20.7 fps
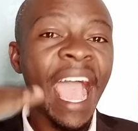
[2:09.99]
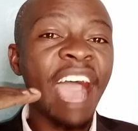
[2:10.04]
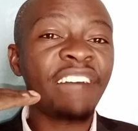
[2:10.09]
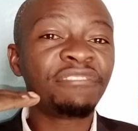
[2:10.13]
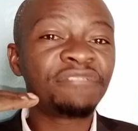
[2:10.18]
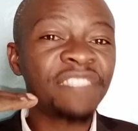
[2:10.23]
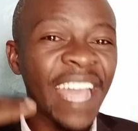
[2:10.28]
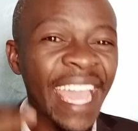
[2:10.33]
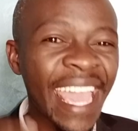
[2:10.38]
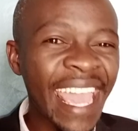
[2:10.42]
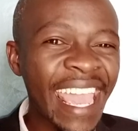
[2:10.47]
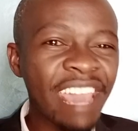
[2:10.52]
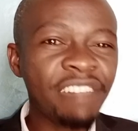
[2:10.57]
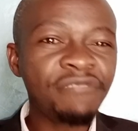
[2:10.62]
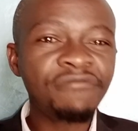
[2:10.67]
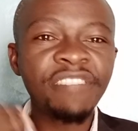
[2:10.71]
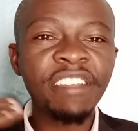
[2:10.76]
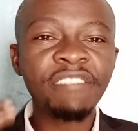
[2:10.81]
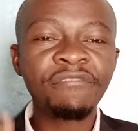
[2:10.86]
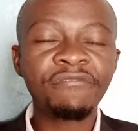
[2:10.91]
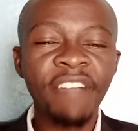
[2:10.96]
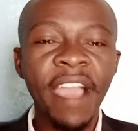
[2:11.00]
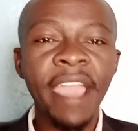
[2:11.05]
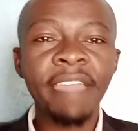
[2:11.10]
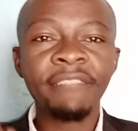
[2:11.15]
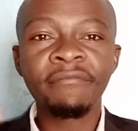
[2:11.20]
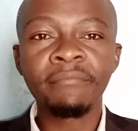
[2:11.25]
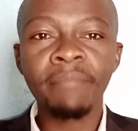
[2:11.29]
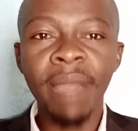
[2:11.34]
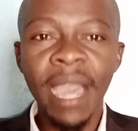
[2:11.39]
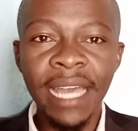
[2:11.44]
After every
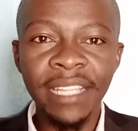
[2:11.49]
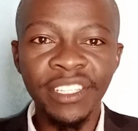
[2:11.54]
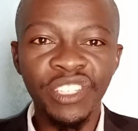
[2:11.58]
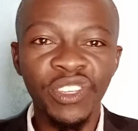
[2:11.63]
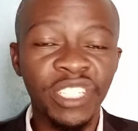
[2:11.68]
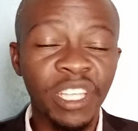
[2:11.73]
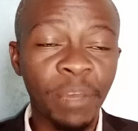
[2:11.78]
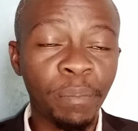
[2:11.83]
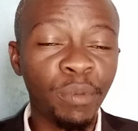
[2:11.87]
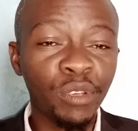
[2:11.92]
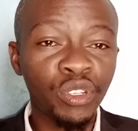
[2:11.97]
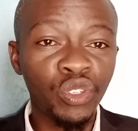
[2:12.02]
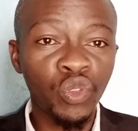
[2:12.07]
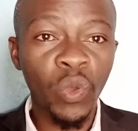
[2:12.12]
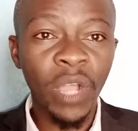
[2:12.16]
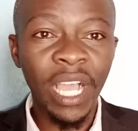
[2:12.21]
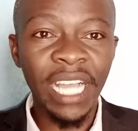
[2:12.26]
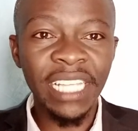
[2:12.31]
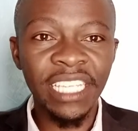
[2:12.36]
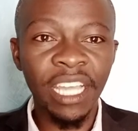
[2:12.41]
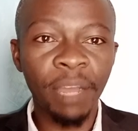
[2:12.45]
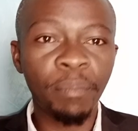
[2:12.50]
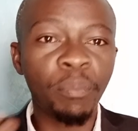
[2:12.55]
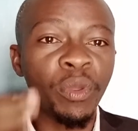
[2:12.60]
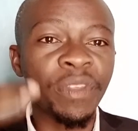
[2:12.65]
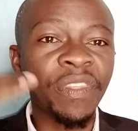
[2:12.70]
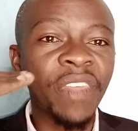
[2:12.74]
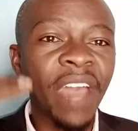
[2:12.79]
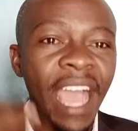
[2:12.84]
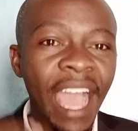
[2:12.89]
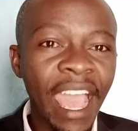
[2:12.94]
5 months, you're supposed to catch up with